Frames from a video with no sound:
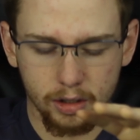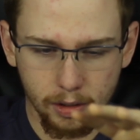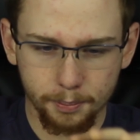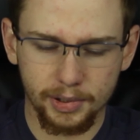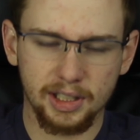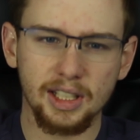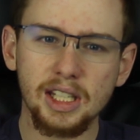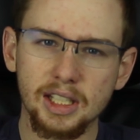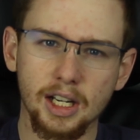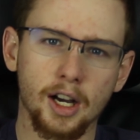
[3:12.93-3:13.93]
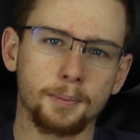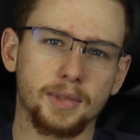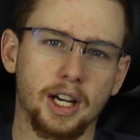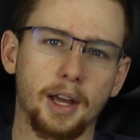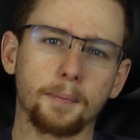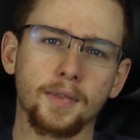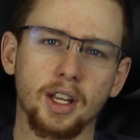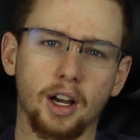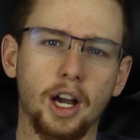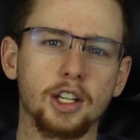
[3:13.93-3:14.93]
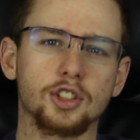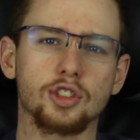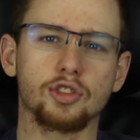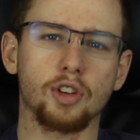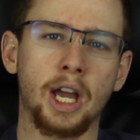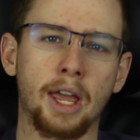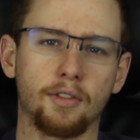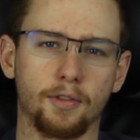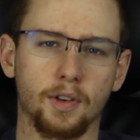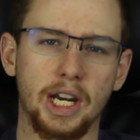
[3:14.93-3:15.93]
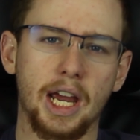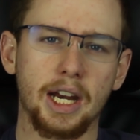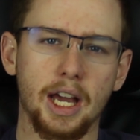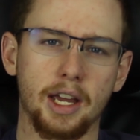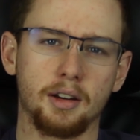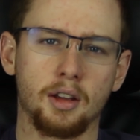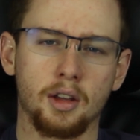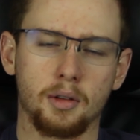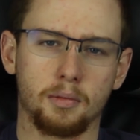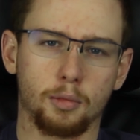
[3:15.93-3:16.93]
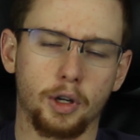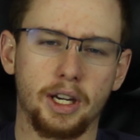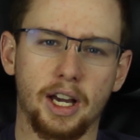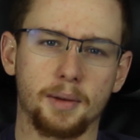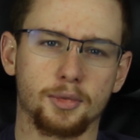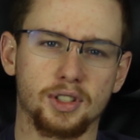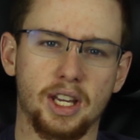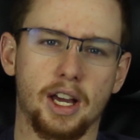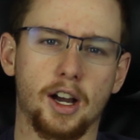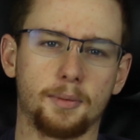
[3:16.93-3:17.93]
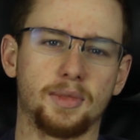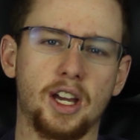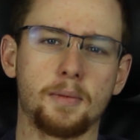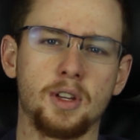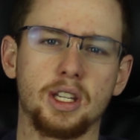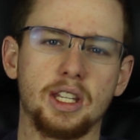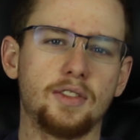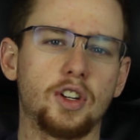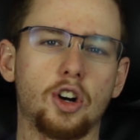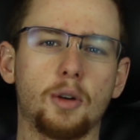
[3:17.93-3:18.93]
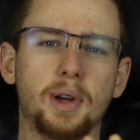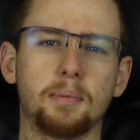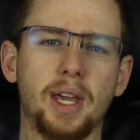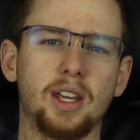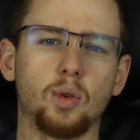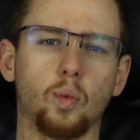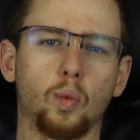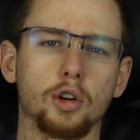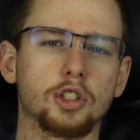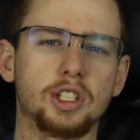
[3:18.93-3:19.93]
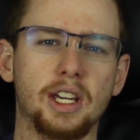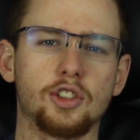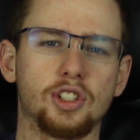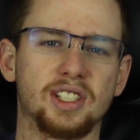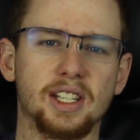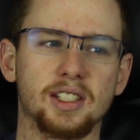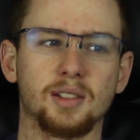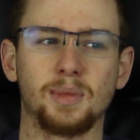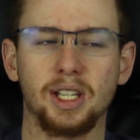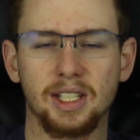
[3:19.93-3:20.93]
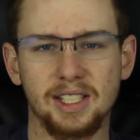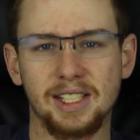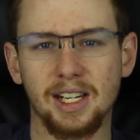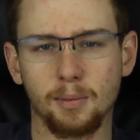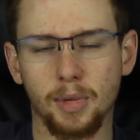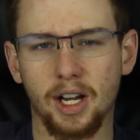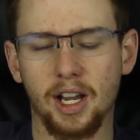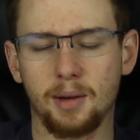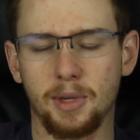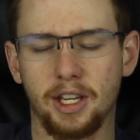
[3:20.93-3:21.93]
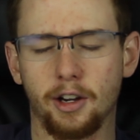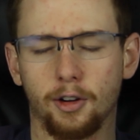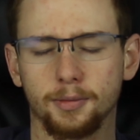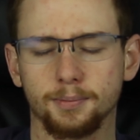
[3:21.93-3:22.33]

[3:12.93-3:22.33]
complete uptime. I strive for 99.9% uptime, even on my main workstation system sitting behind me here.